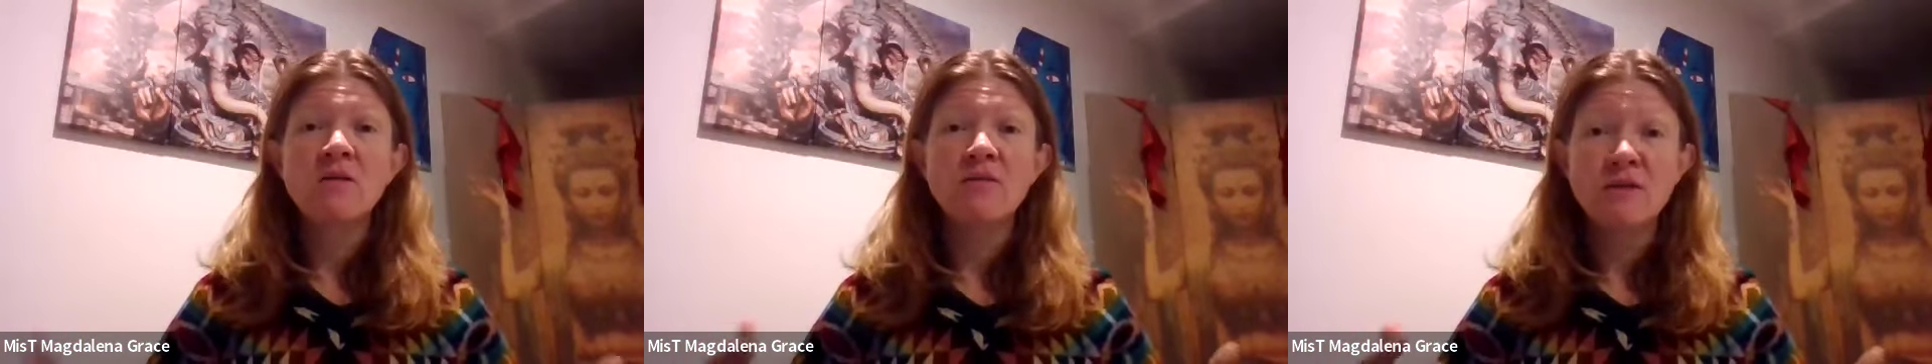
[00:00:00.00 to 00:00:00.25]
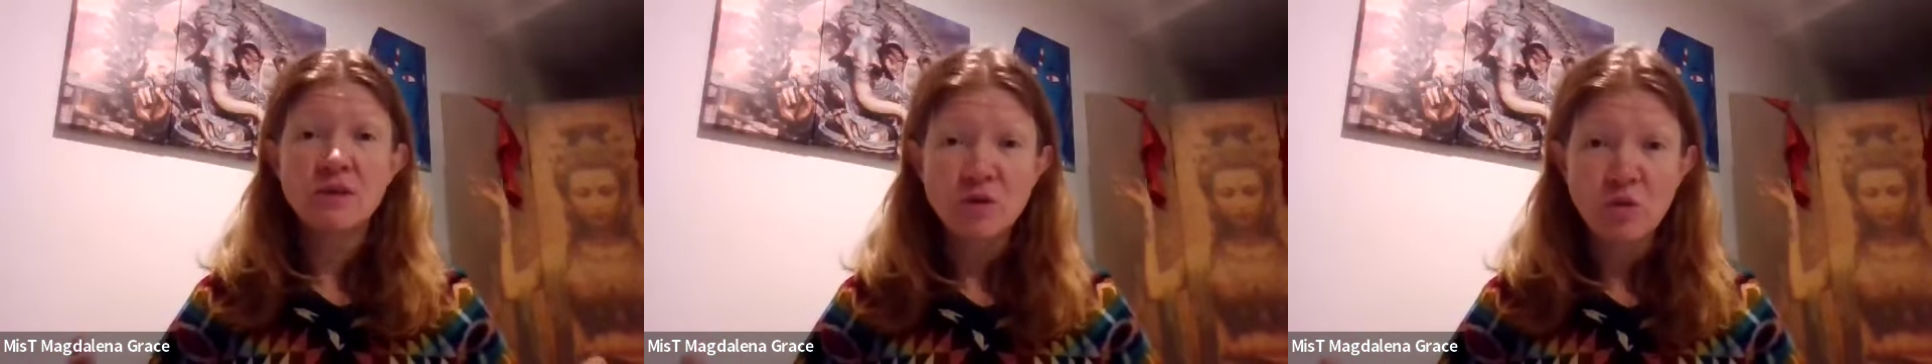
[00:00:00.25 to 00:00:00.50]

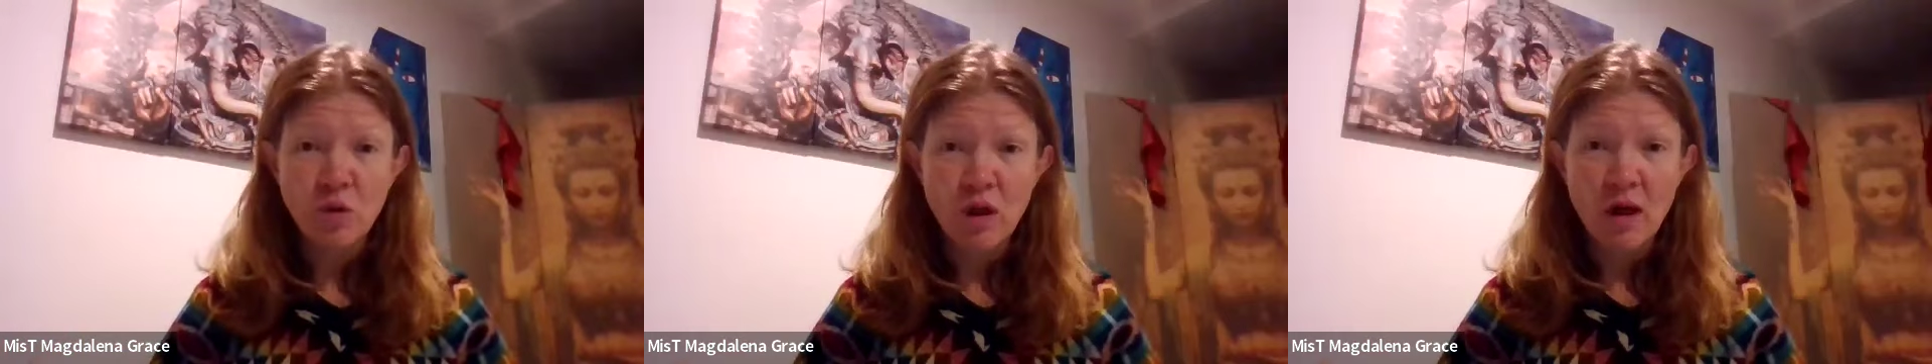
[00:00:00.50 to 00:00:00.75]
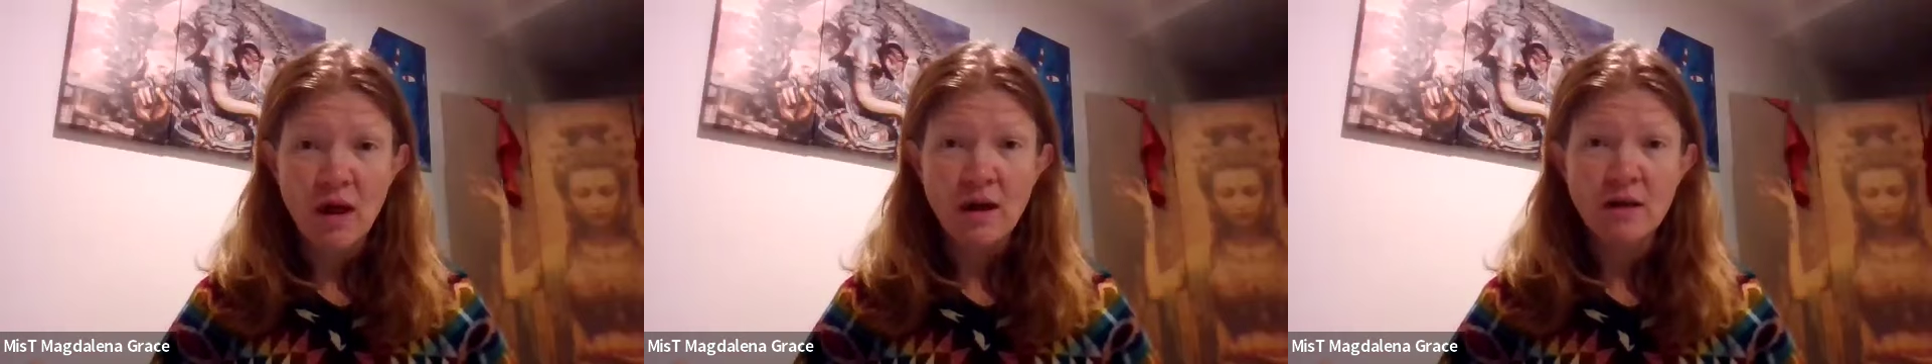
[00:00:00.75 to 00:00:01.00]

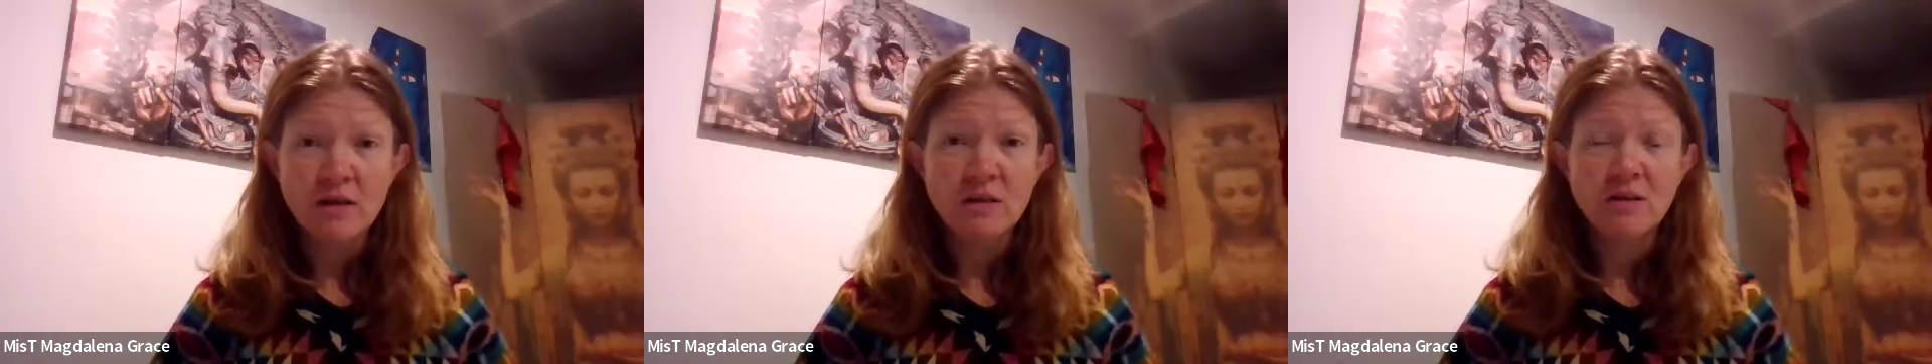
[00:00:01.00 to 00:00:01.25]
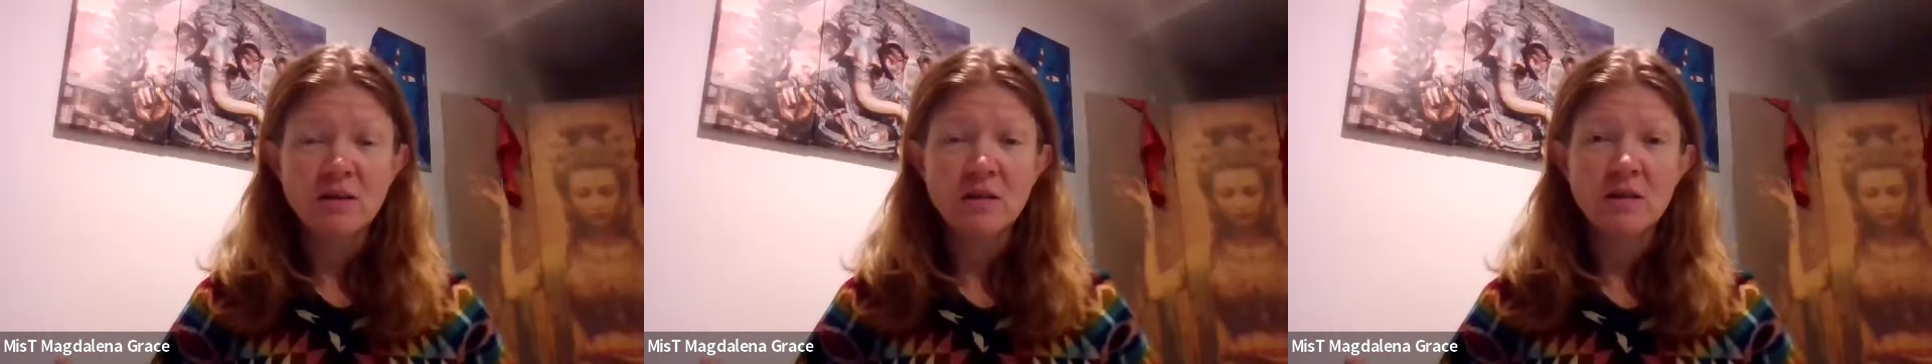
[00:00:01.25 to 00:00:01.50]

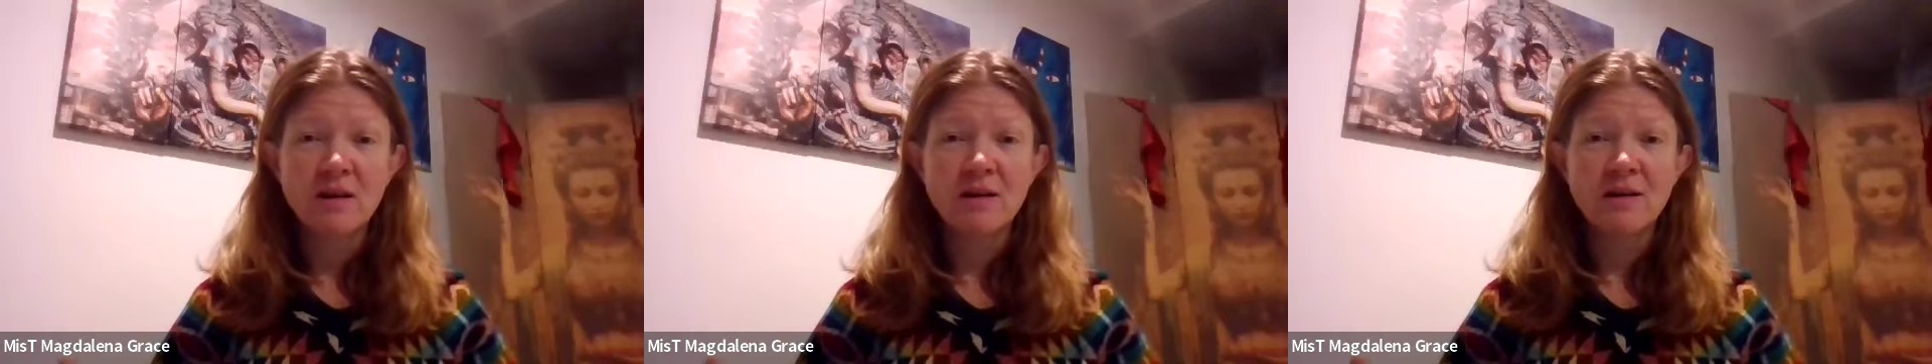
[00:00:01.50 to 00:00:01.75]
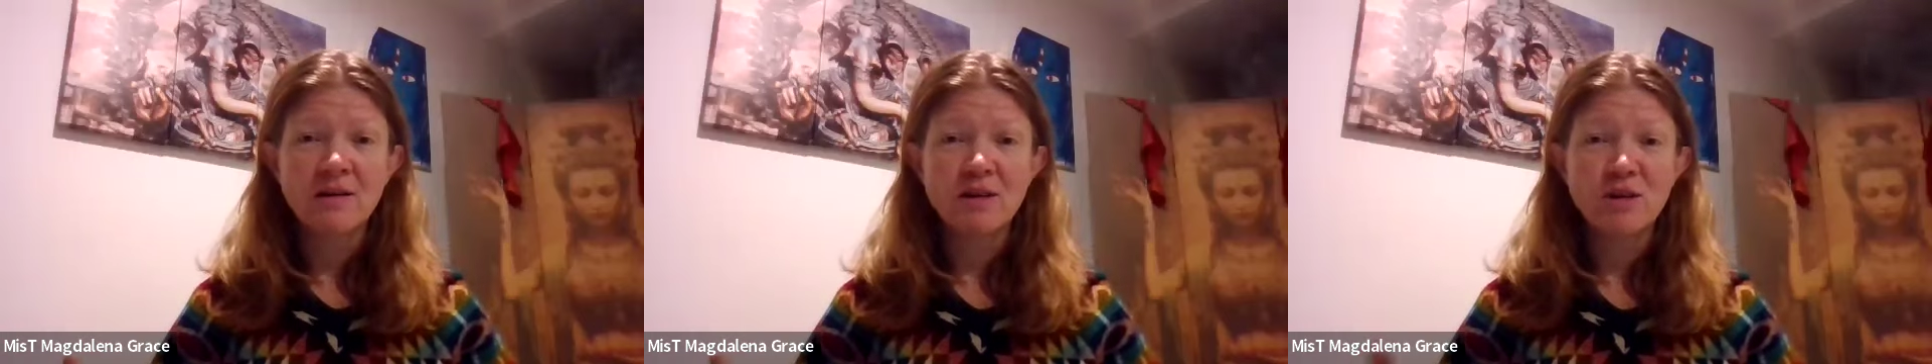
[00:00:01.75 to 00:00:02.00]
visualize
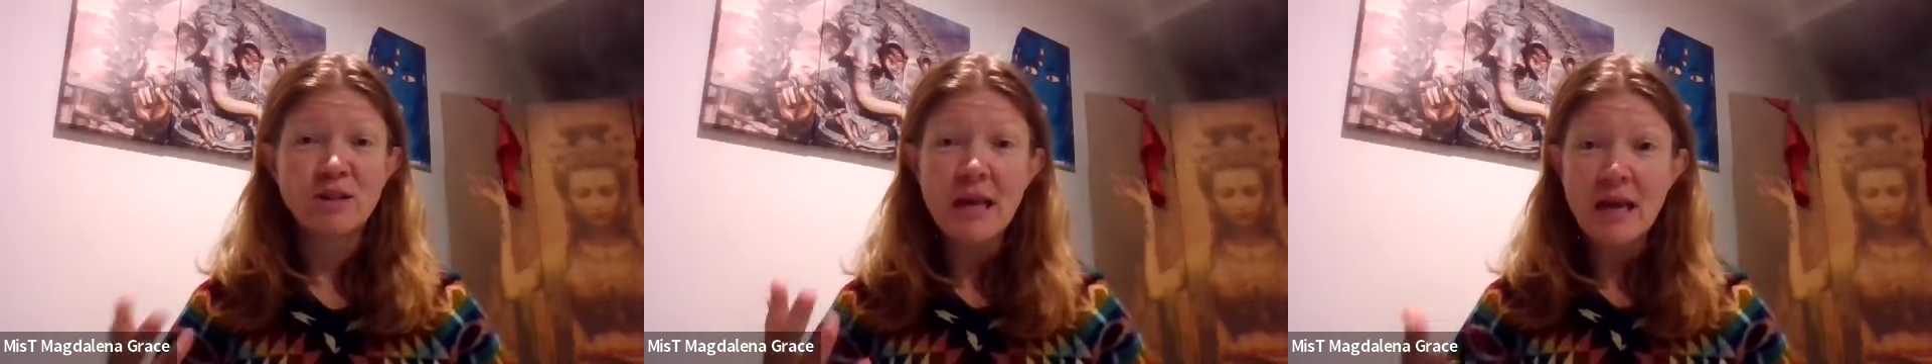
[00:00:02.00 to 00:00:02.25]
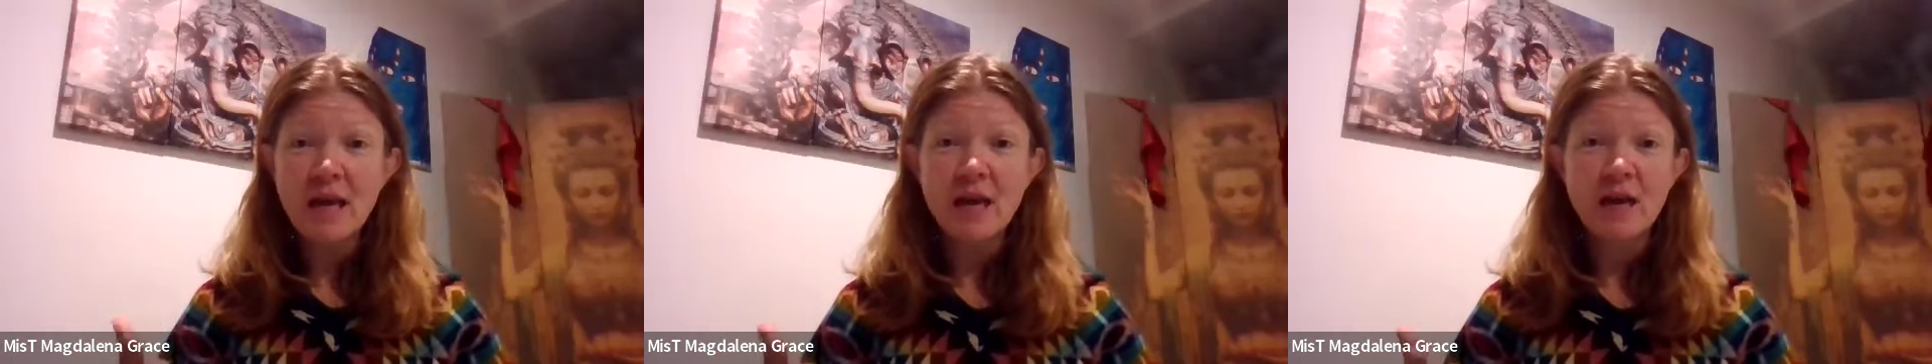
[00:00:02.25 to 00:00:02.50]
your
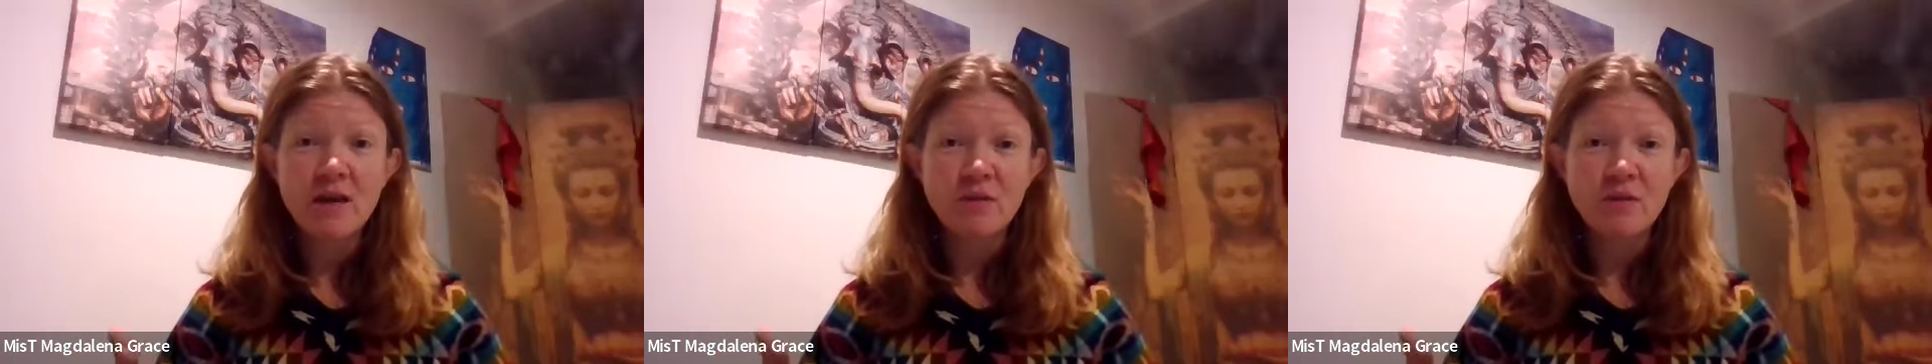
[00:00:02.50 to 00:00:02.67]
day.